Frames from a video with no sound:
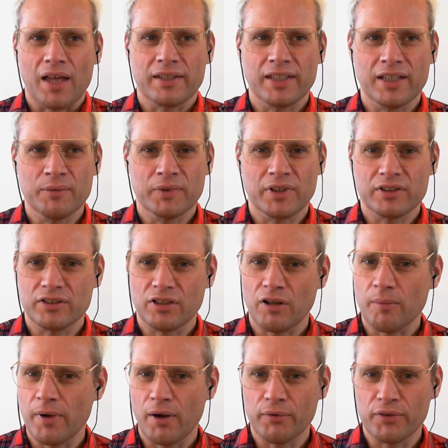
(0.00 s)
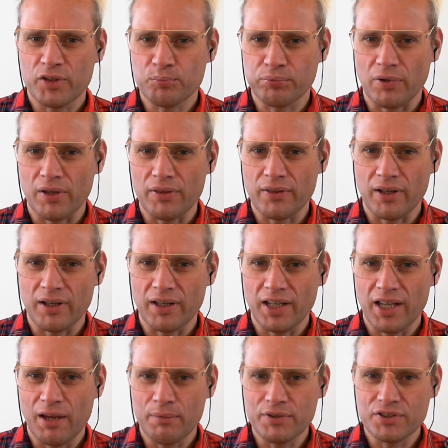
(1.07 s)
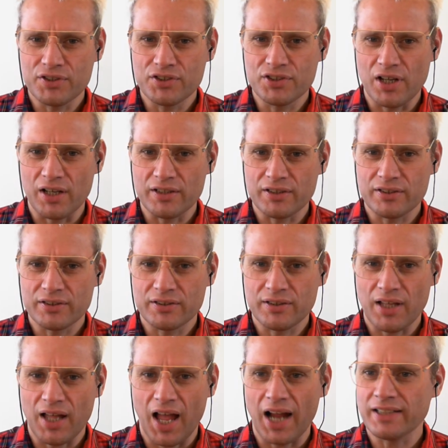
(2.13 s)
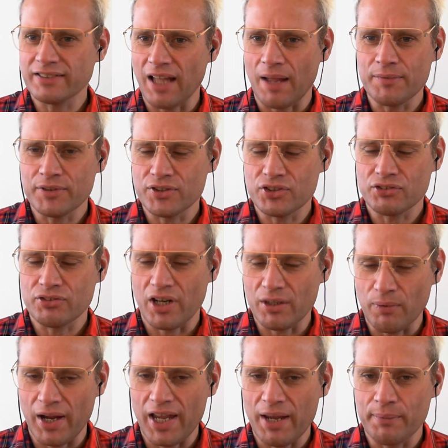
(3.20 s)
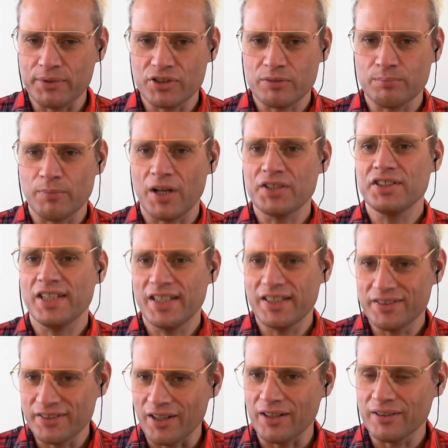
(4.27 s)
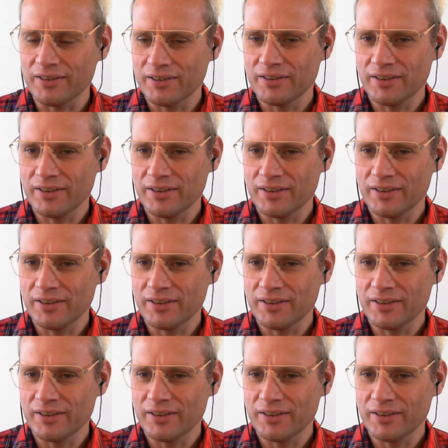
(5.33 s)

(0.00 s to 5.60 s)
I think when I told my oldest brother, it was just acceptance straight away. It was just much easier.